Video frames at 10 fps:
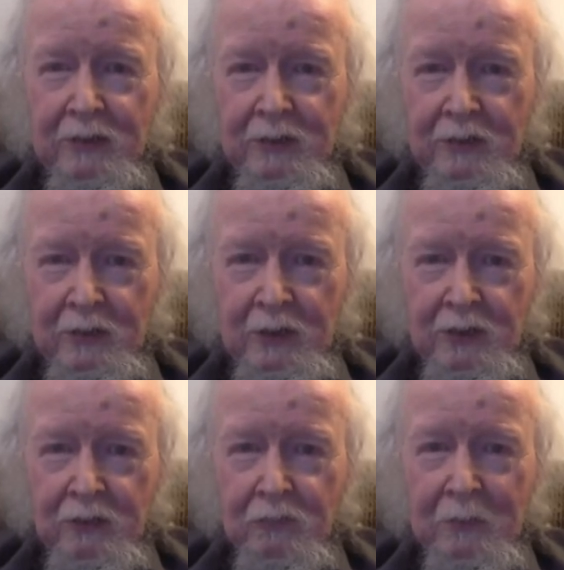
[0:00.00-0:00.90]

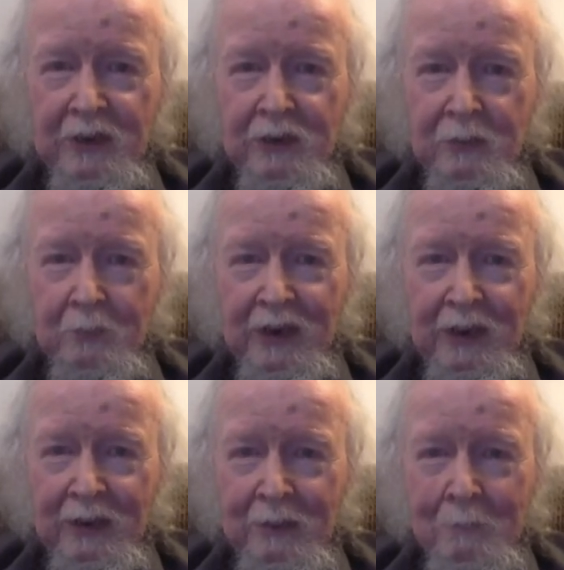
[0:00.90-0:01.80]
destination would be
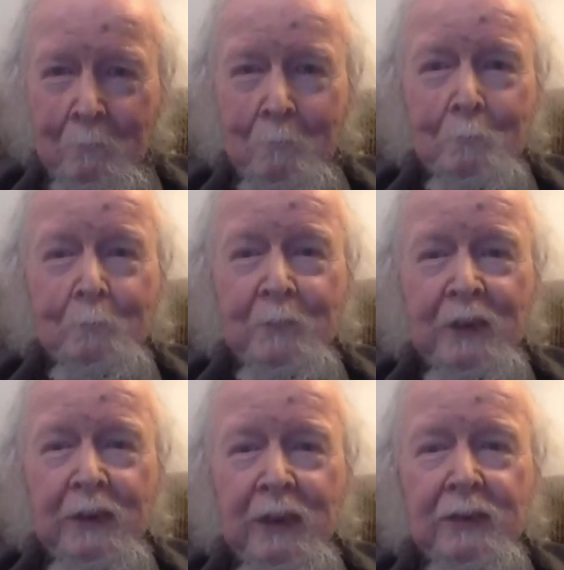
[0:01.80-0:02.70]
Japan.
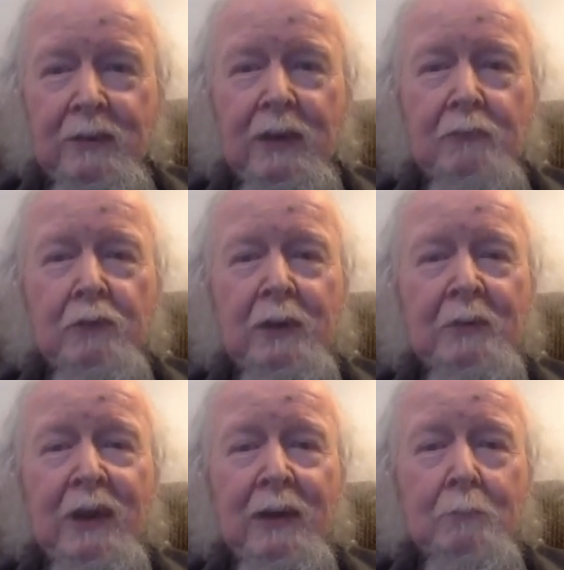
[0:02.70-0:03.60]
He had secretly
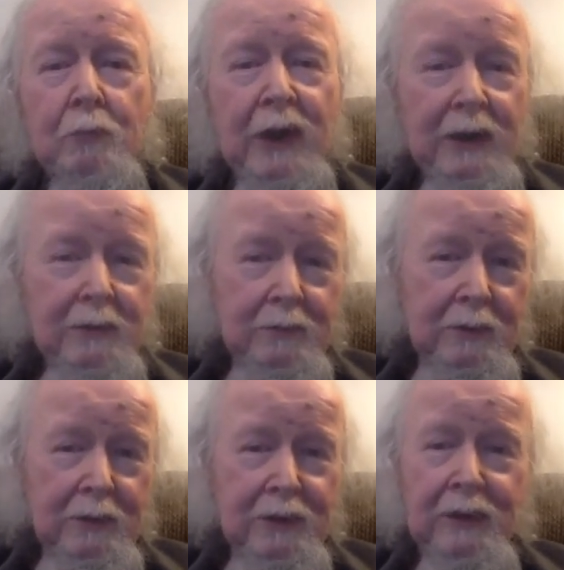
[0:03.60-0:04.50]
begun
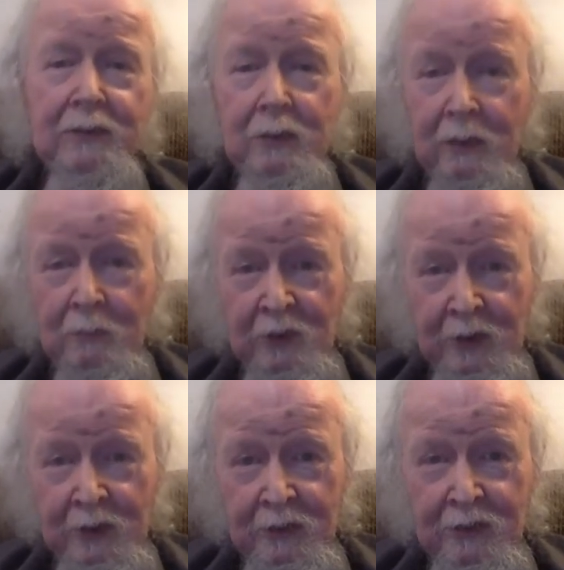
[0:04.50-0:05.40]
practicing tea
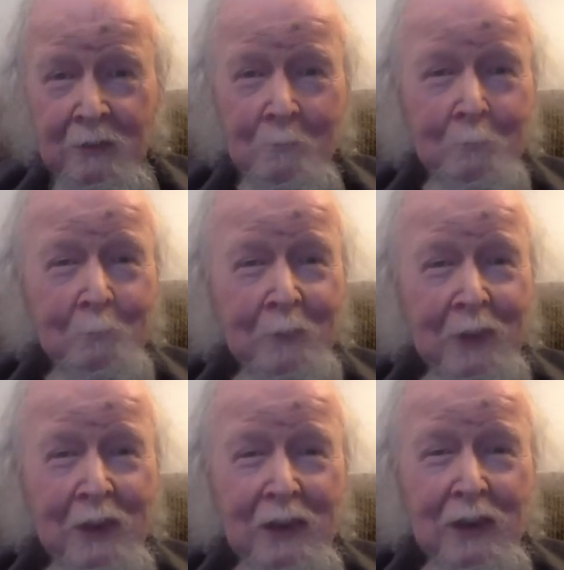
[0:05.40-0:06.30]
ceremonies.
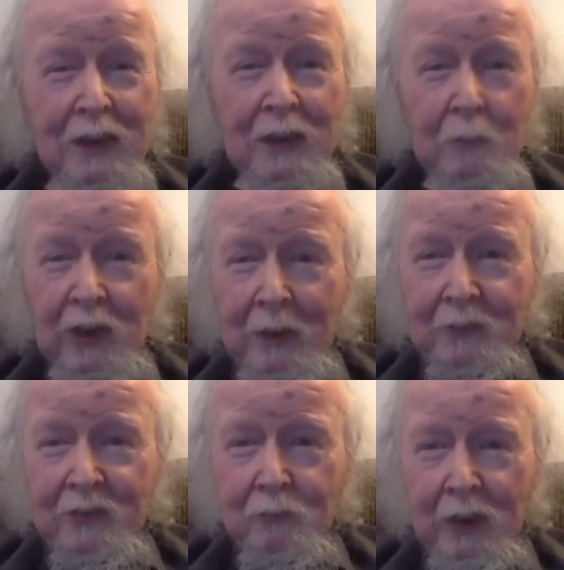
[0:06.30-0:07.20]

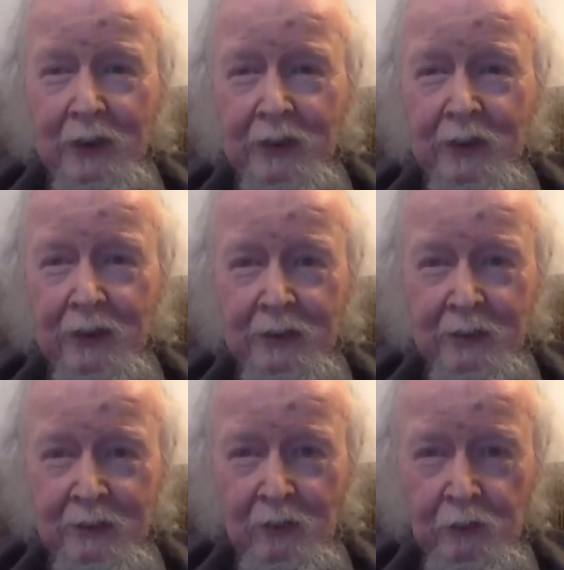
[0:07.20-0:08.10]
Perhaps while he hid
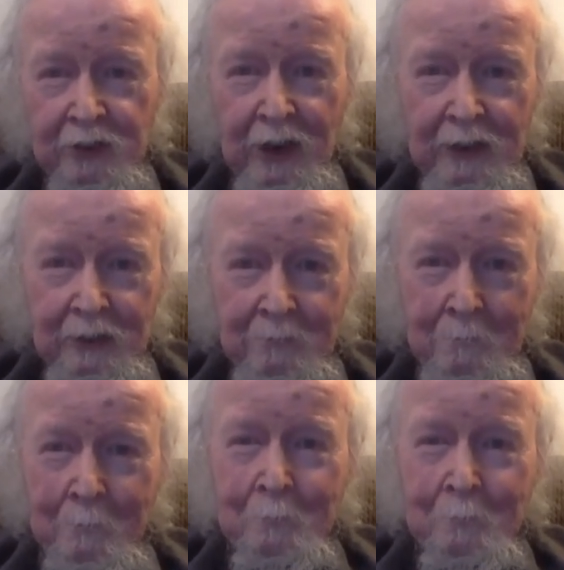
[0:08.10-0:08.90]
in Osaka,